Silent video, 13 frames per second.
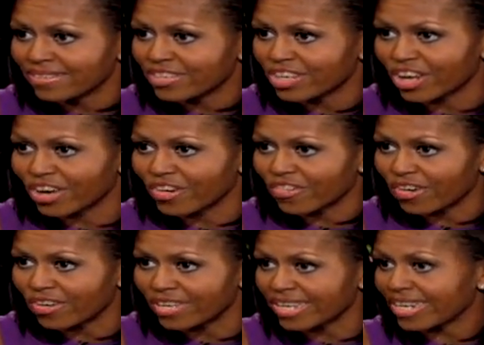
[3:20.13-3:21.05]

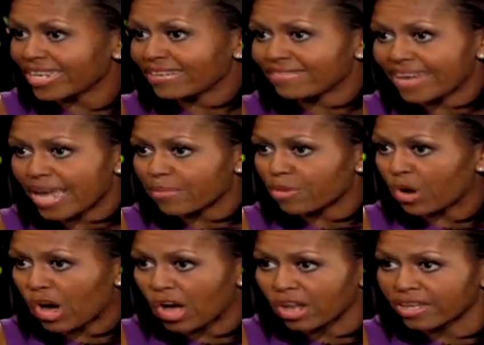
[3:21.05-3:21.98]
any name
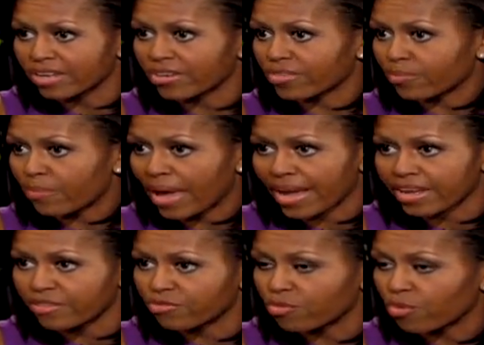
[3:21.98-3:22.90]
calling or the
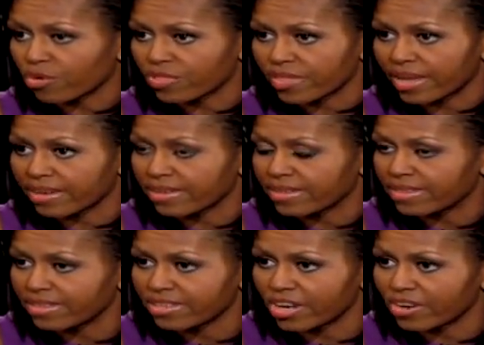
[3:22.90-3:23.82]
back and forth
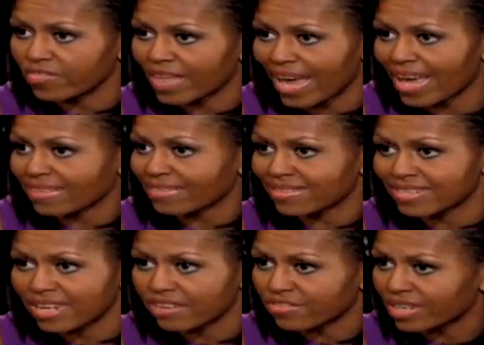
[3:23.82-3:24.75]
that
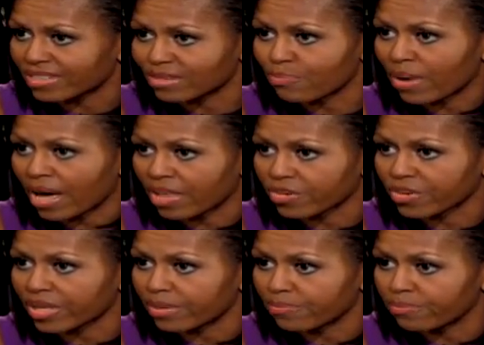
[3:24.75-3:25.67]
stuff doesn't bother
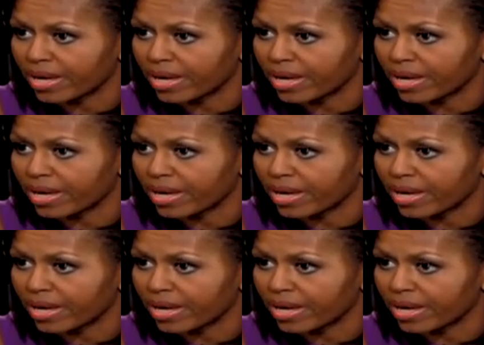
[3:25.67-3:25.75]
him.